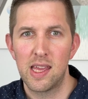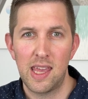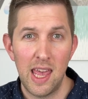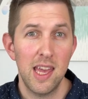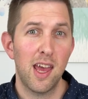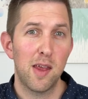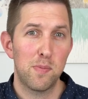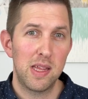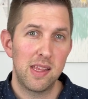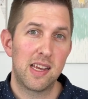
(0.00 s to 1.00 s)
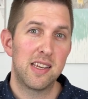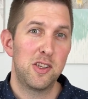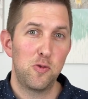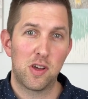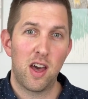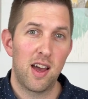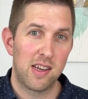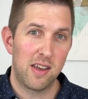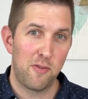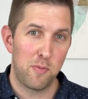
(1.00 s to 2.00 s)
cannot be linked to a
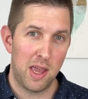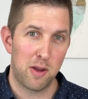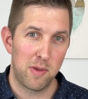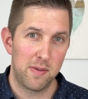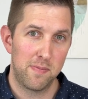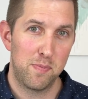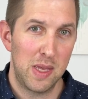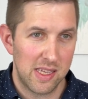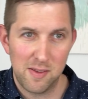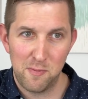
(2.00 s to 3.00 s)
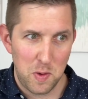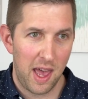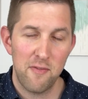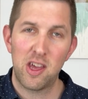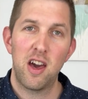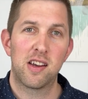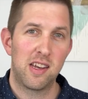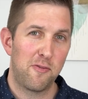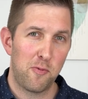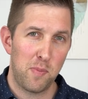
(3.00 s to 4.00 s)
cognitive impairment. Because if you have a
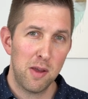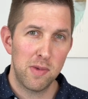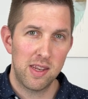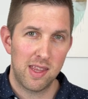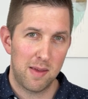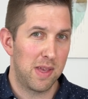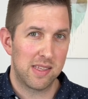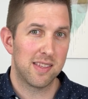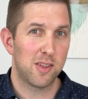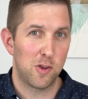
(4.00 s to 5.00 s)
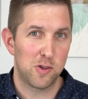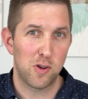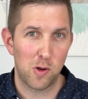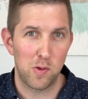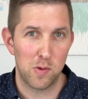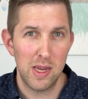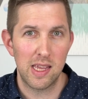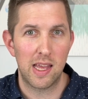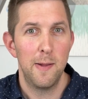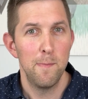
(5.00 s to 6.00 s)
cognitive impairment that makes it so you struggle with
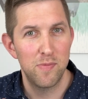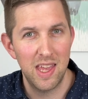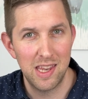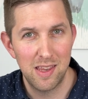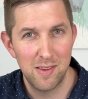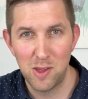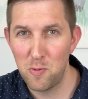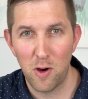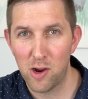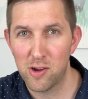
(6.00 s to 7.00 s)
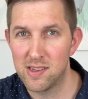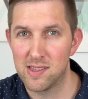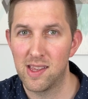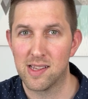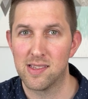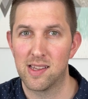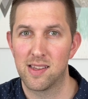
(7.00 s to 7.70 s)
reading, then you aren't dyslexic.